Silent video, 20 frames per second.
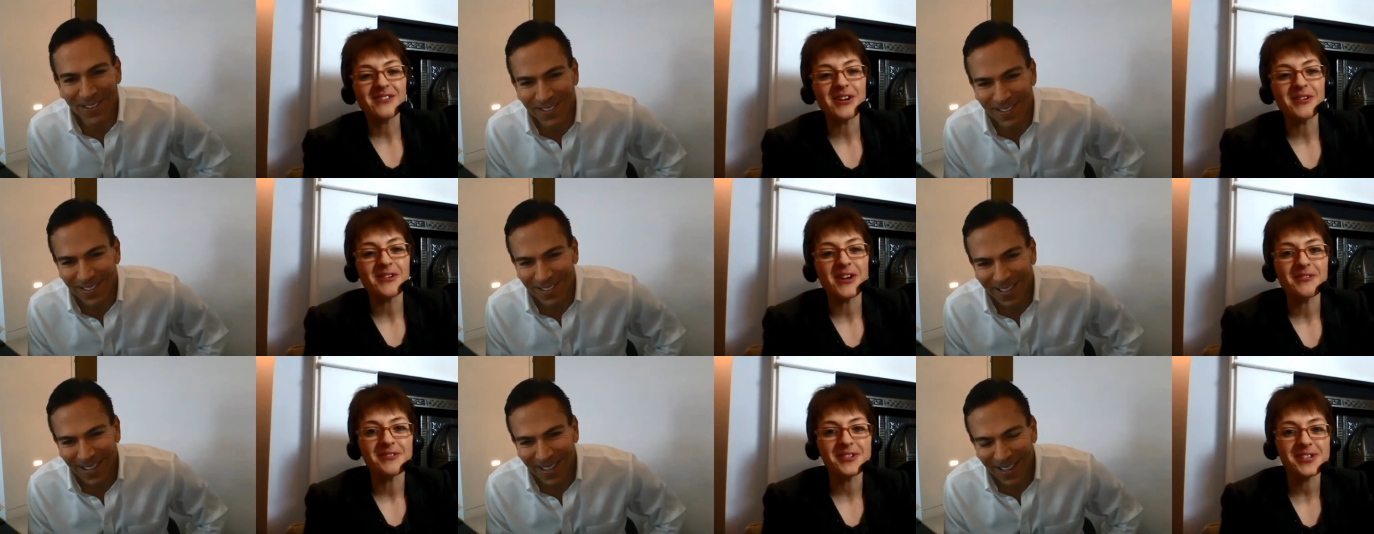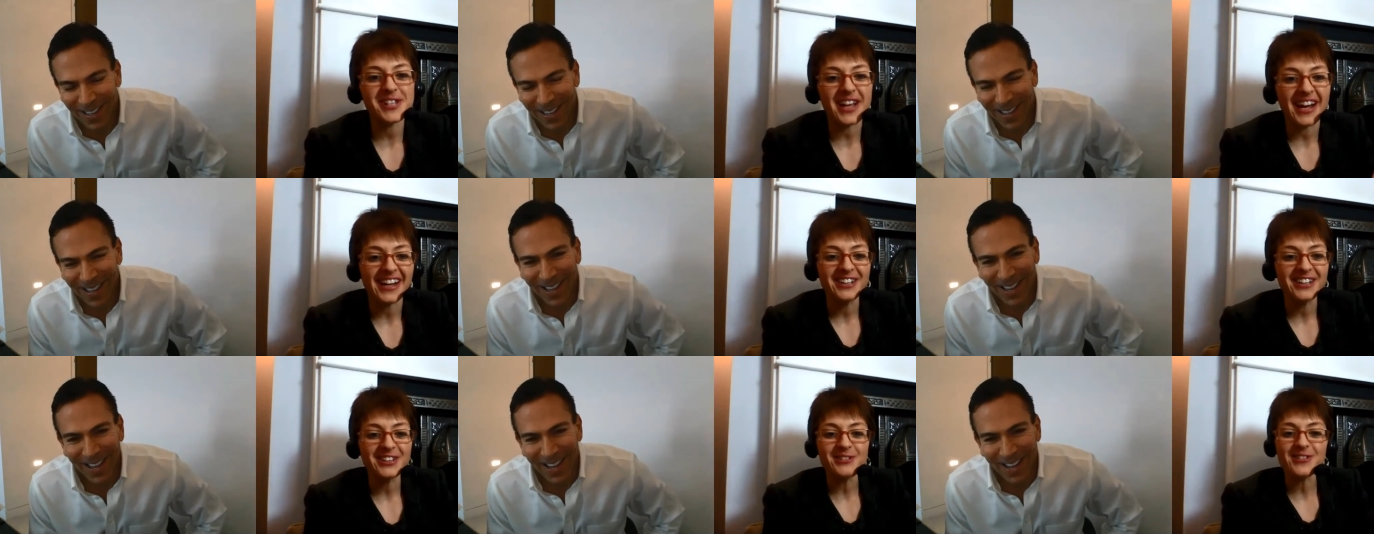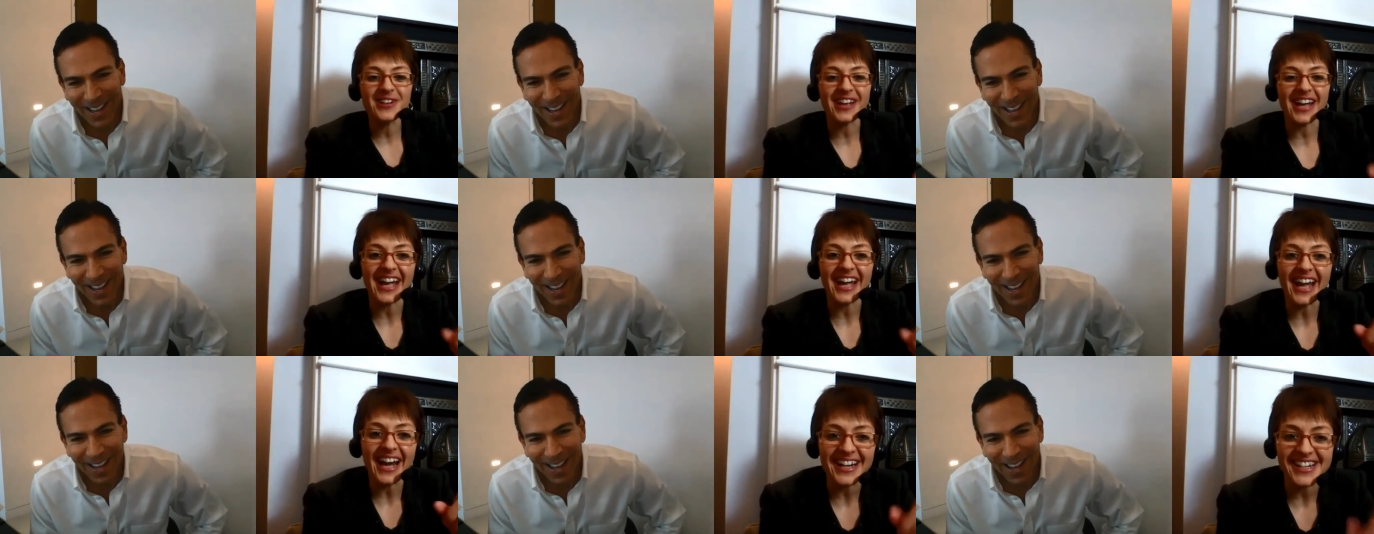Speaker 1: wait, wait, wait. Was that
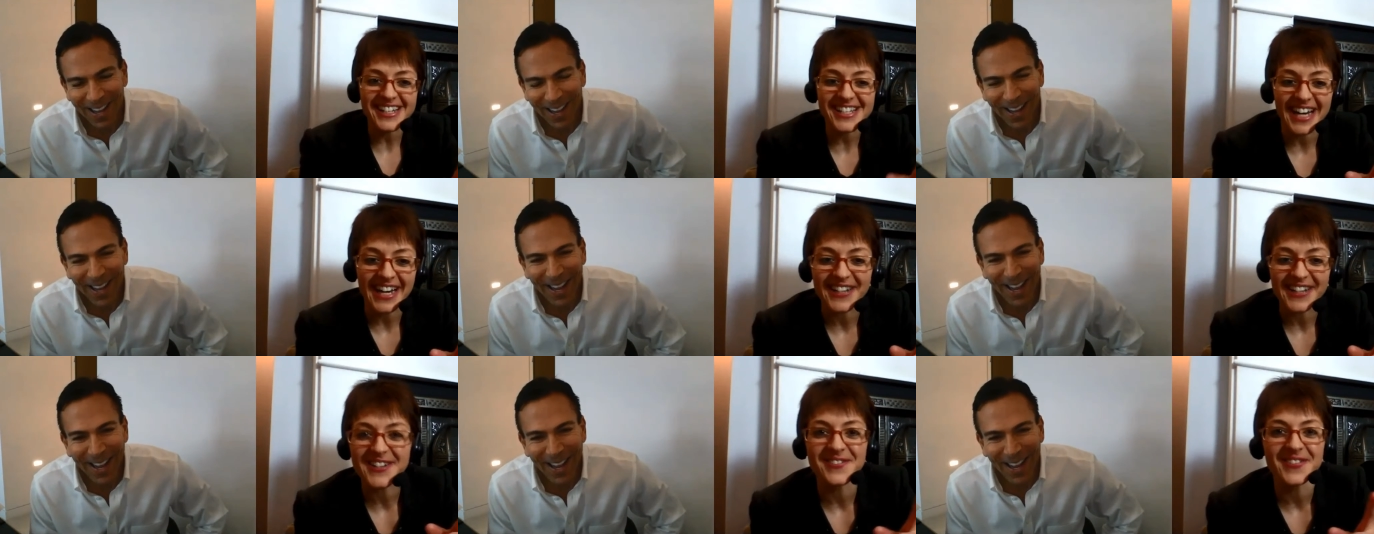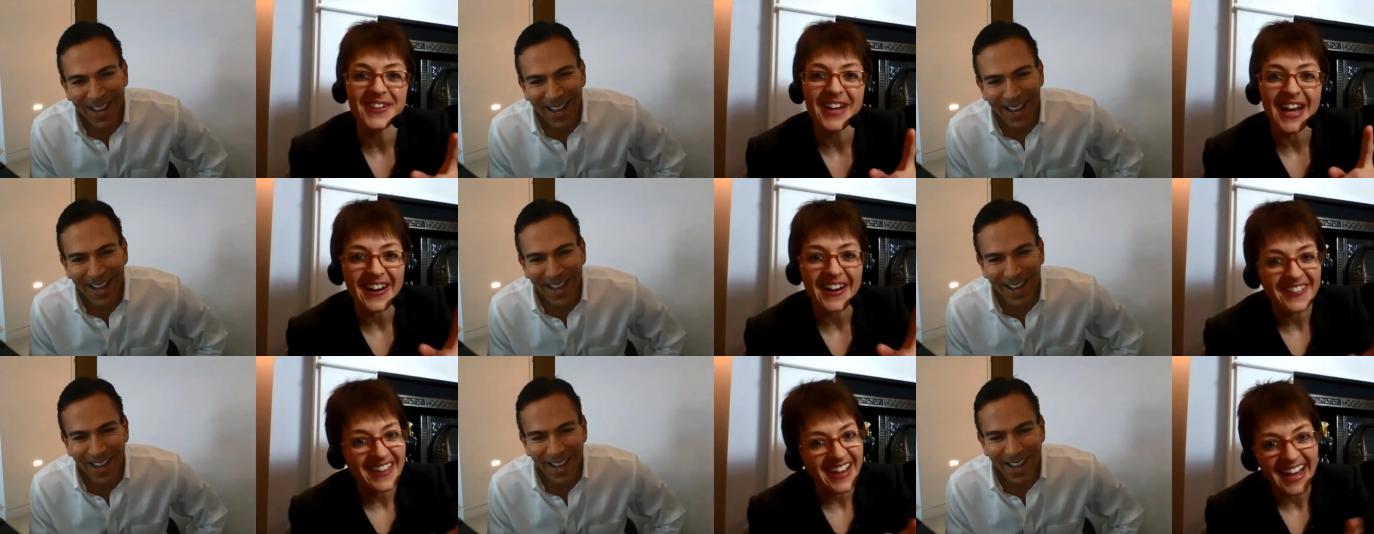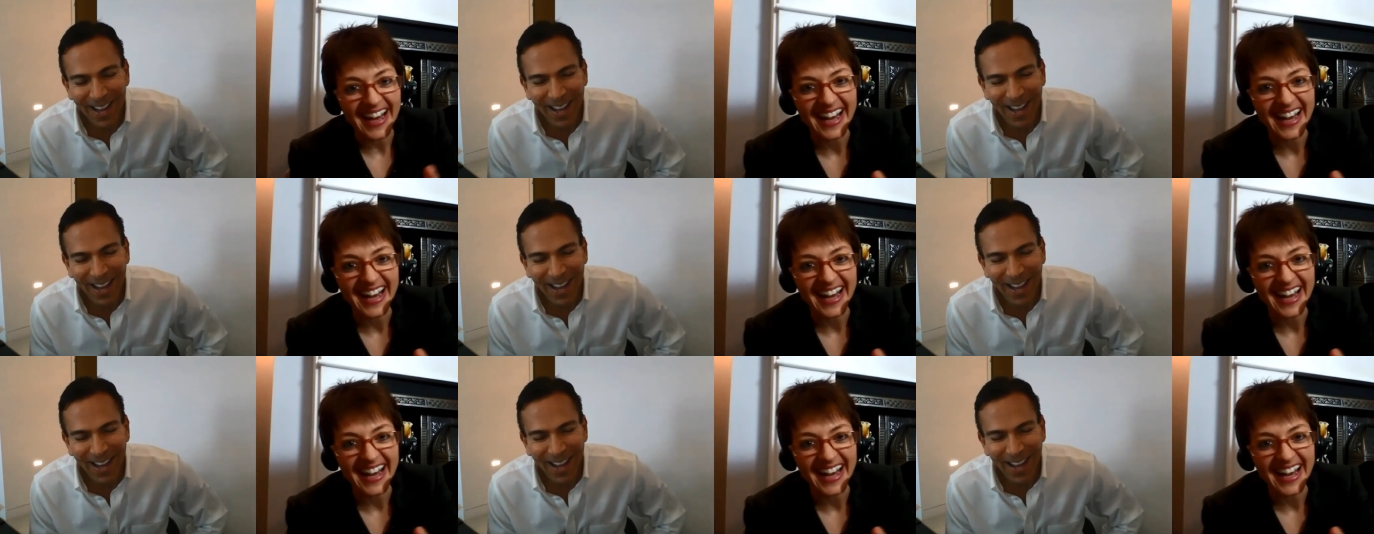a UK accent coming out